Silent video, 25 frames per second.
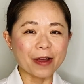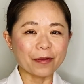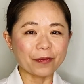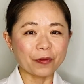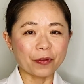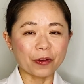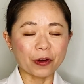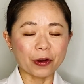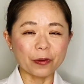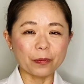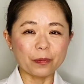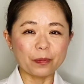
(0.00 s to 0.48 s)

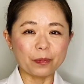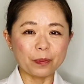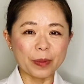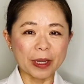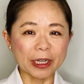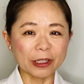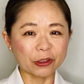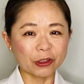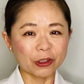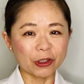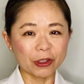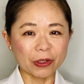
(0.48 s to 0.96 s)
for
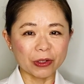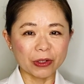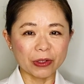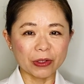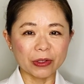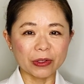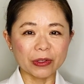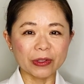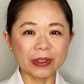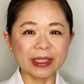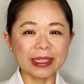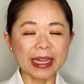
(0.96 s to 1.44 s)

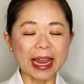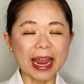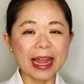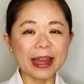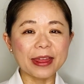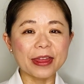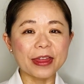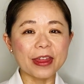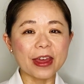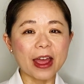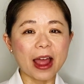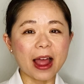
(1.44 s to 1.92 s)
pictures.
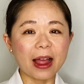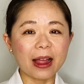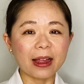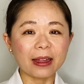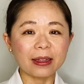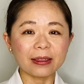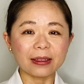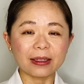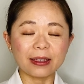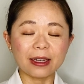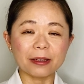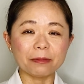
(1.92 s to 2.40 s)

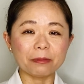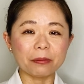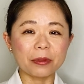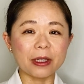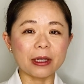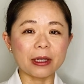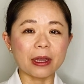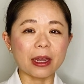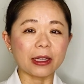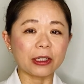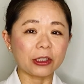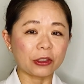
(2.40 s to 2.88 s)
That can
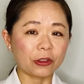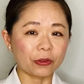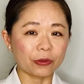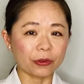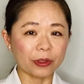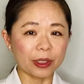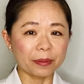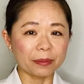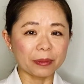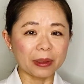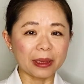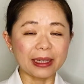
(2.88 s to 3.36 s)
be
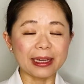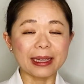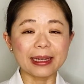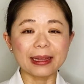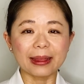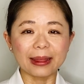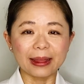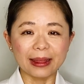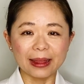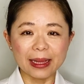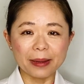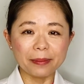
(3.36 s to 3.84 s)
extremely
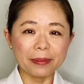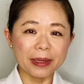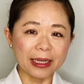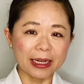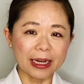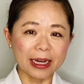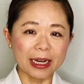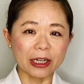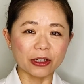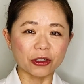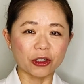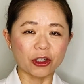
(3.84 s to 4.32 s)

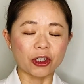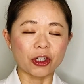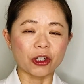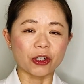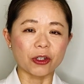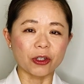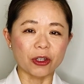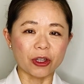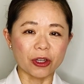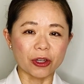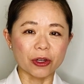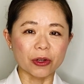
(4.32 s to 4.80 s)
limiting to
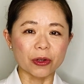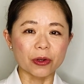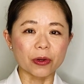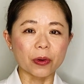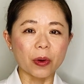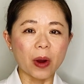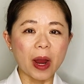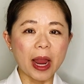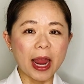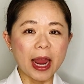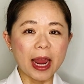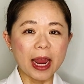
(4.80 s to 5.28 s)

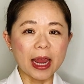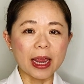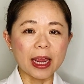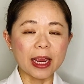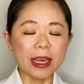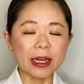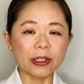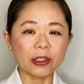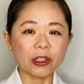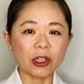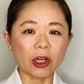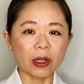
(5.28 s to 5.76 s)
you
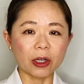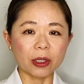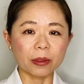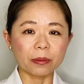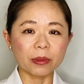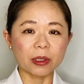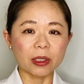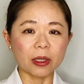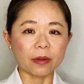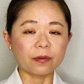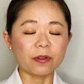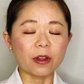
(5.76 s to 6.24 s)
in
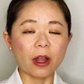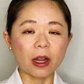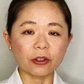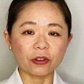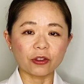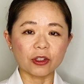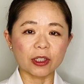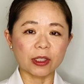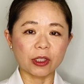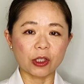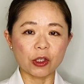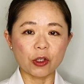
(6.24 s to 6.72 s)
terms of not
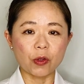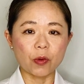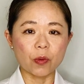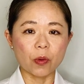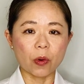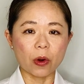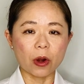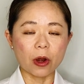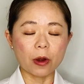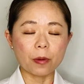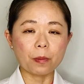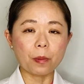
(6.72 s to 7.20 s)
just
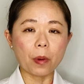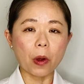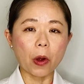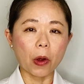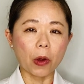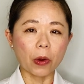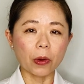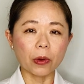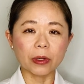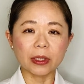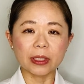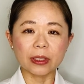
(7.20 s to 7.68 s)
your
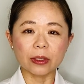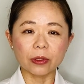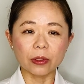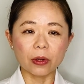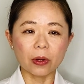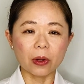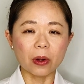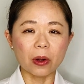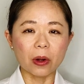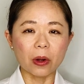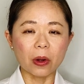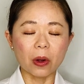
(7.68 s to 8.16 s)

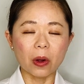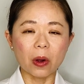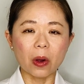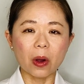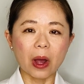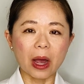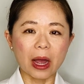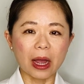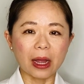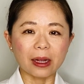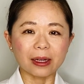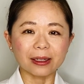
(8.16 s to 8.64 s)
personal
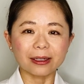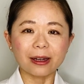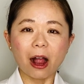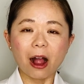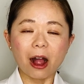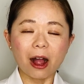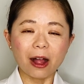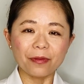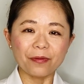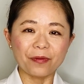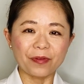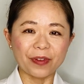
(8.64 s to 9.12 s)

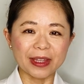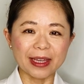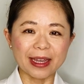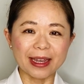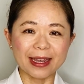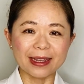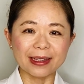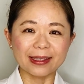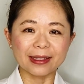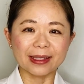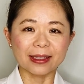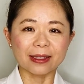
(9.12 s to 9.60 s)

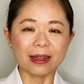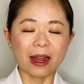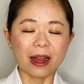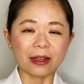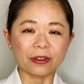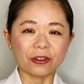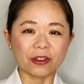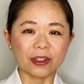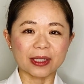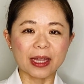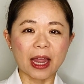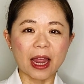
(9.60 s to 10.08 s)
confidence, not
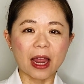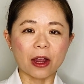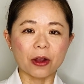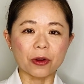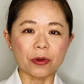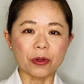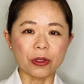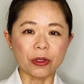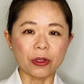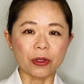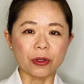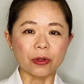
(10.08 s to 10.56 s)
just how
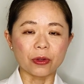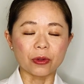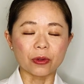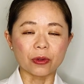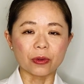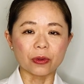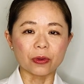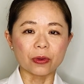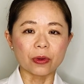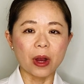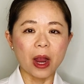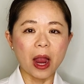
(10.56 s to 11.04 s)

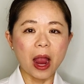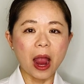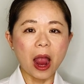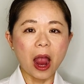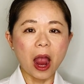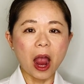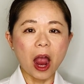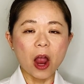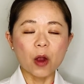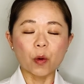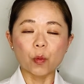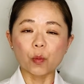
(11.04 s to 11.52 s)
you
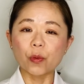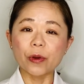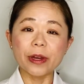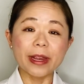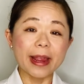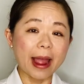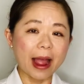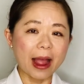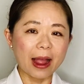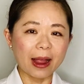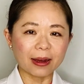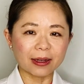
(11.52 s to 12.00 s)

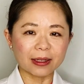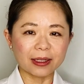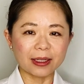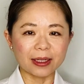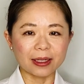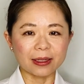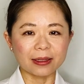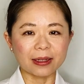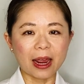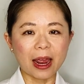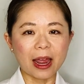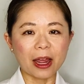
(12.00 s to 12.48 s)
react
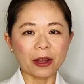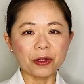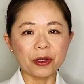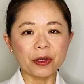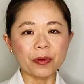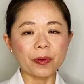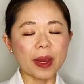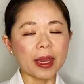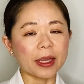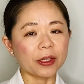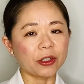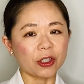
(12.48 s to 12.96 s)
and how you
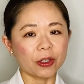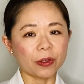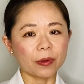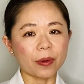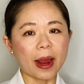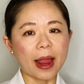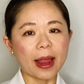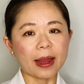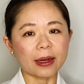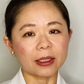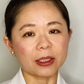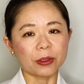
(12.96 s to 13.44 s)

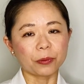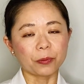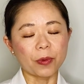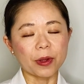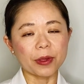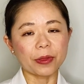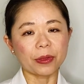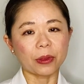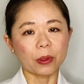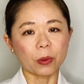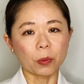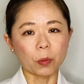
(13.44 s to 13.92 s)
interact
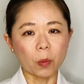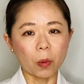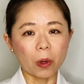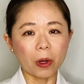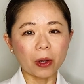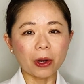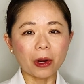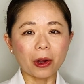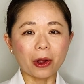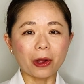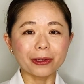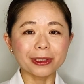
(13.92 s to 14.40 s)
with the
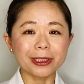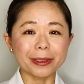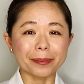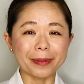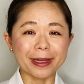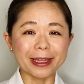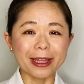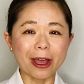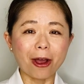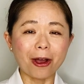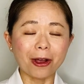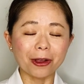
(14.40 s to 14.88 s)
world,
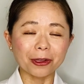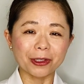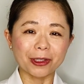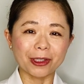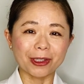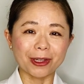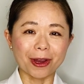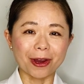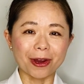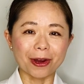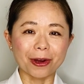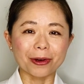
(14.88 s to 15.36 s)
but
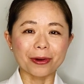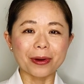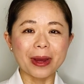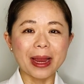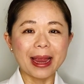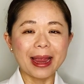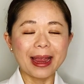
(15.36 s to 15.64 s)
also